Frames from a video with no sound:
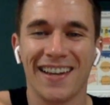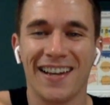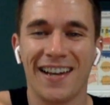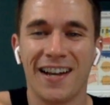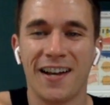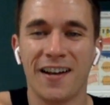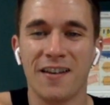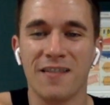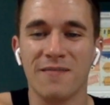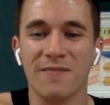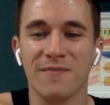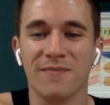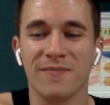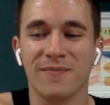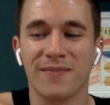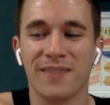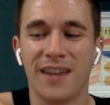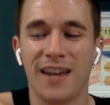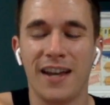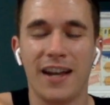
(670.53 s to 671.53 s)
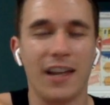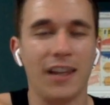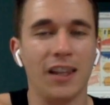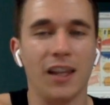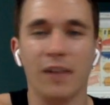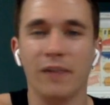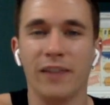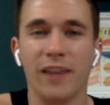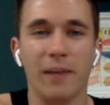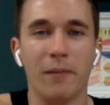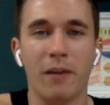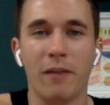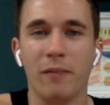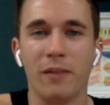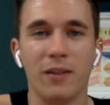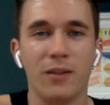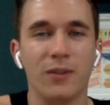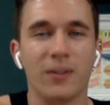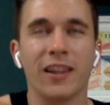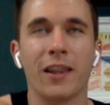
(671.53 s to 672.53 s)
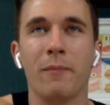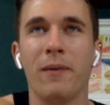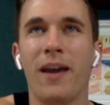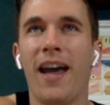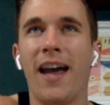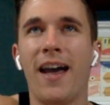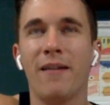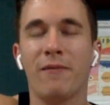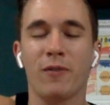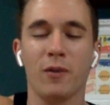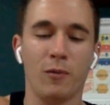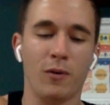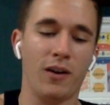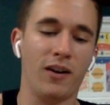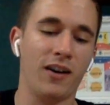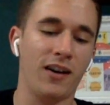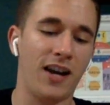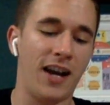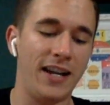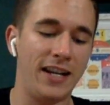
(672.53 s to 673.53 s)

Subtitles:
And I love them. I've been using them everywhere.